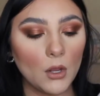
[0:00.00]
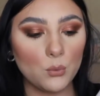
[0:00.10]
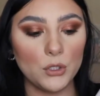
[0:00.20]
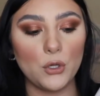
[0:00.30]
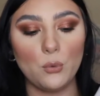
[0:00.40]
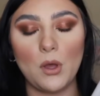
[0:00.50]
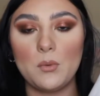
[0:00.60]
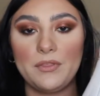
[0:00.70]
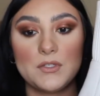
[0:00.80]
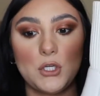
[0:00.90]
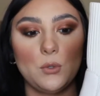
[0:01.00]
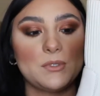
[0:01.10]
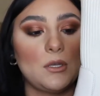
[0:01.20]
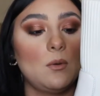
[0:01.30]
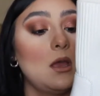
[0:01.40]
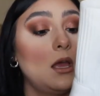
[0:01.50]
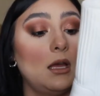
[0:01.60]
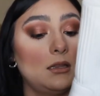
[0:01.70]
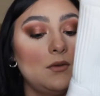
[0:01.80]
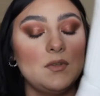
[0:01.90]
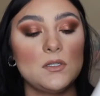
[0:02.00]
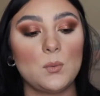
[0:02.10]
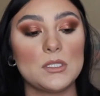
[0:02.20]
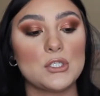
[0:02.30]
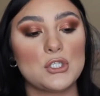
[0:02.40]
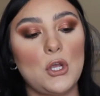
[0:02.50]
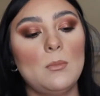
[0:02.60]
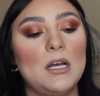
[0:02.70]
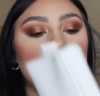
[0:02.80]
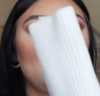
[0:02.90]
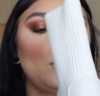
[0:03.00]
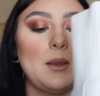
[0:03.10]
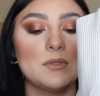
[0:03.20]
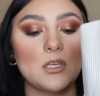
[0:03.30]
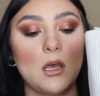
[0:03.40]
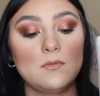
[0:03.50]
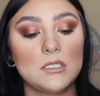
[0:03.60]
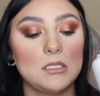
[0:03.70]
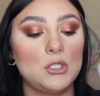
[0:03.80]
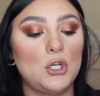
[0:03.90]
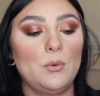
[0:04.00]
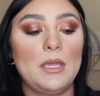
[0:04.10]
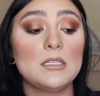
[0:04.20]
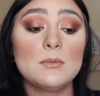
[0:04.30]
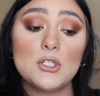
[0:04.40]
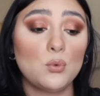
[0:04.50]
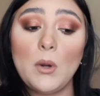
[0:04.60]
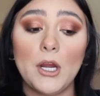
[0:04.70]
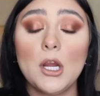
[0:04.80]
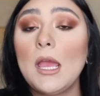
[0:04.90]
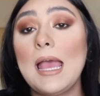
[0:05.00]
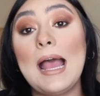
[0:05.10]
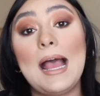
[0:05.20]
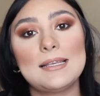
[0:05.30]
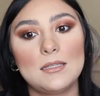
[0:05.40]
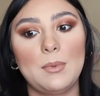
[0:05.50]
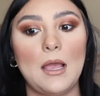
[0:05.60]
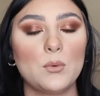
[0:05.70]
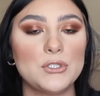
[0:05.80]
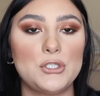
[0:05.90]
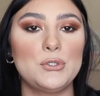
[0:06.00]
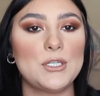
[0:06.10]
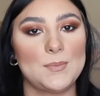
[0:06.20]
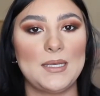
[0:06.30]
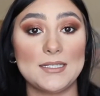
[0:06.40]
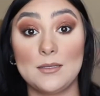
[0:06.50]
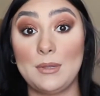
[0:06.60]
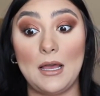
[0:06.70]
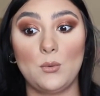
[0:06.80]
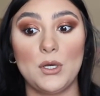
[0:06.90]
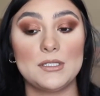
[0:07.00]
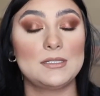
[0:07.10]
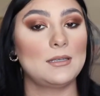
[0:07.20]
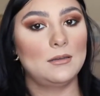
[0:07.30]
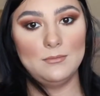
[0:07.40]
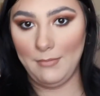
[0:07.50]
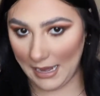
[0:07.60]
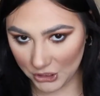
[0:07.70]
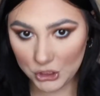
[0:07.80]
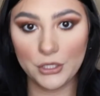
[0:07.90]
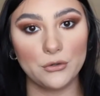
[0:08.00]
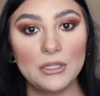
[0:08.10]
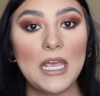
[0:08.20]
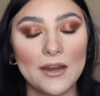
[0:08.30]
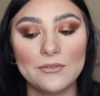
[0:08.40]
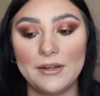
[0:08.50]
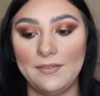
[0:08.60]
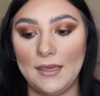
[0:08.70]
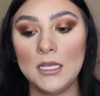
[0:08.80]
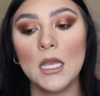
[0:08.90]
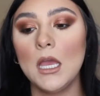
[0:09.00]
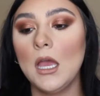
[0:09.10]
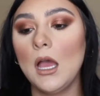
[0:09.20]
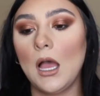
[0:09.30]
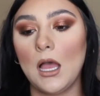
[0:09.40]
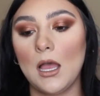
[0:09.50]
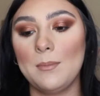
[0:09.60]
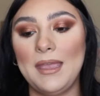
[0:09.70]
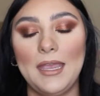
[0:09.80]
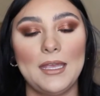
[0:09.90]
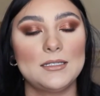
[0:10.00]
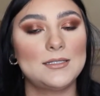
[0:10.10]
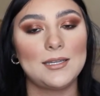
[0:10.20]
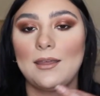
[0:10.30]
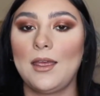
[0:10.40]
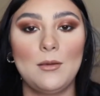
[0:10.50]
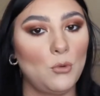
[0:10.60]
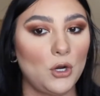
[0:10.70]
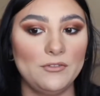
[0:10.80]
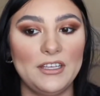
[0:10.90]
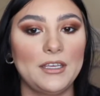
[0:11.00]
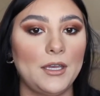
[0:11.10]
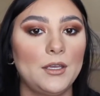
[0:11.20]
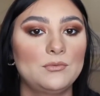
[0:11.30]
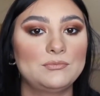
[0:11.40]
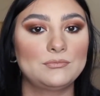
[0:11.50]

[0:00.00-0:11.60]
really go well with the taupe. So I love these ones so much. The white ones obviously don't get as much wear as the black ones do, just because the black ones match literally everything. And I'm more of like a